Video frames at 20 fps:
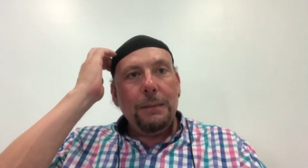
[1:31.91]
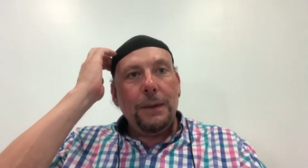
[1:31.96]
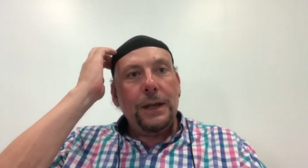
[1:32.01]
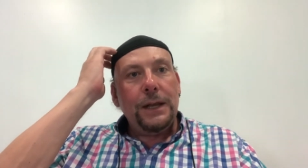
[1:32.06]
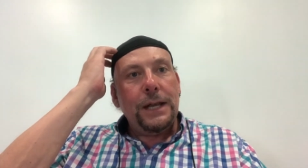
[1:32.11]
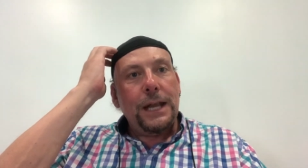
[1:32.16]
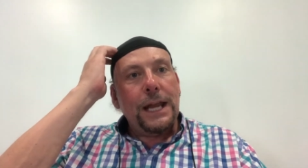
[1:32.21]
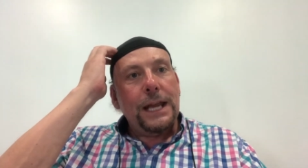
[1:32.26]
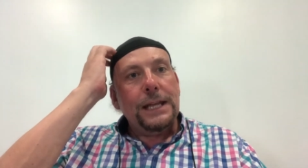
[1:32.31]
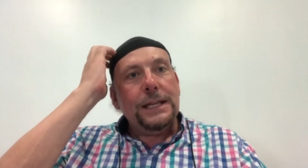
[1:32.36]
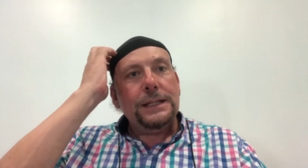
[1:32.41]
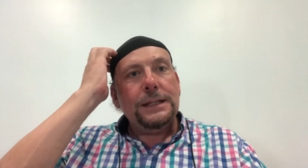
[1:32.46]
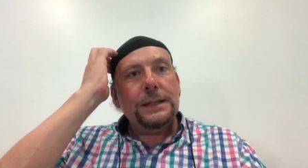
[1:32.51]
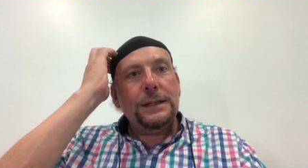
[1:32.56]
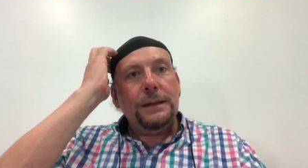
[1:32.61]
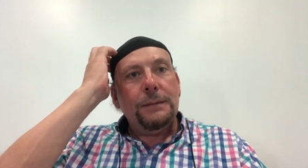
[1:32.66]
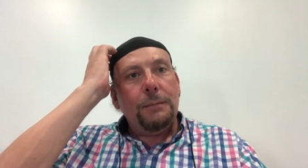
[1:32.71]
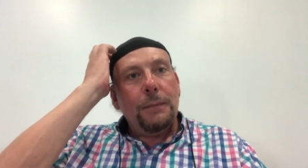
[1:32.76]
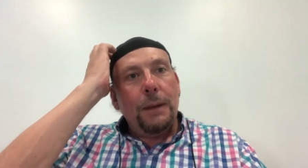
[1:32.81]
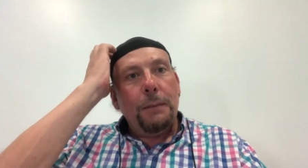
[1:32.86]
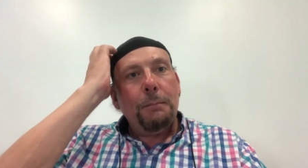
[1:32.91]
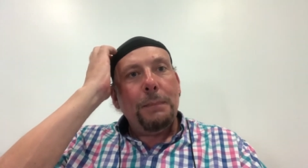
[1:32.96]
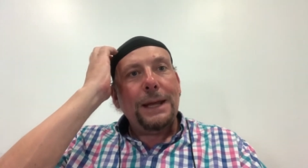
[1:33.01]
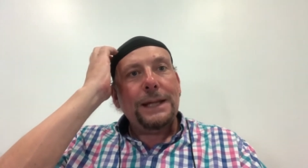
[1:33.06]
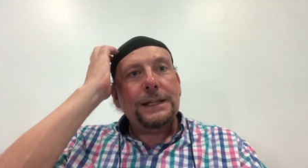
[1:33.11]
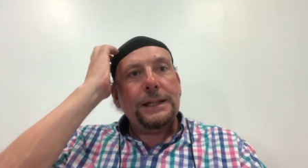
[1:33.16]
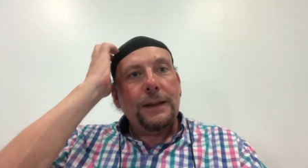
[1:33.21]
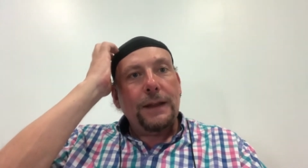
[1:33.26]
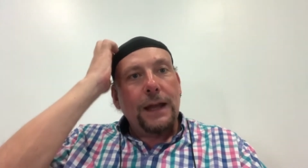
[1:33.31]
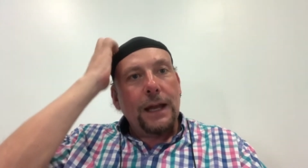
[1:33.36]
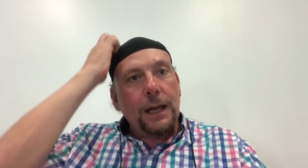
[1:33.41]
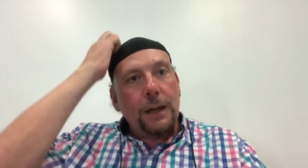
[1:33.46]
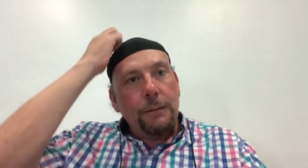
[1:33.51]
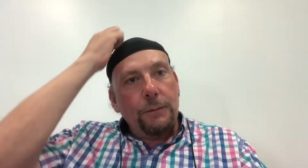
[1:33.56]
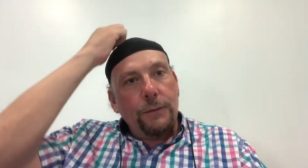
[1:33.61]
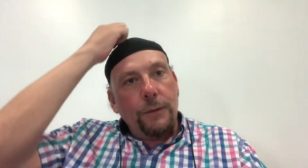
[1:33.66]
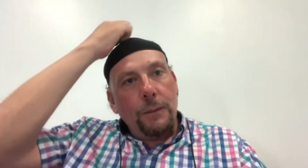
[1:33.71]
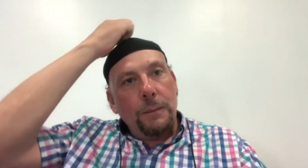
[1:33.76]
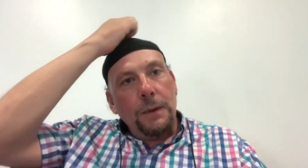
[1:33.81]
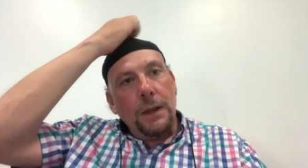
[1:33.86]
Mondays and bands like that
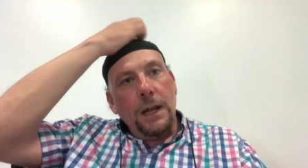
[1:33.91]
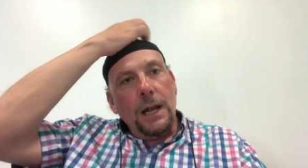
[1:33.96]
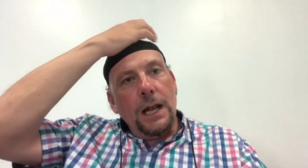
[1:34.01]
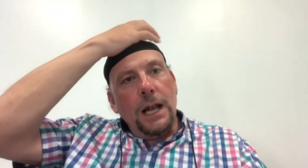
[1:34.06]
come from.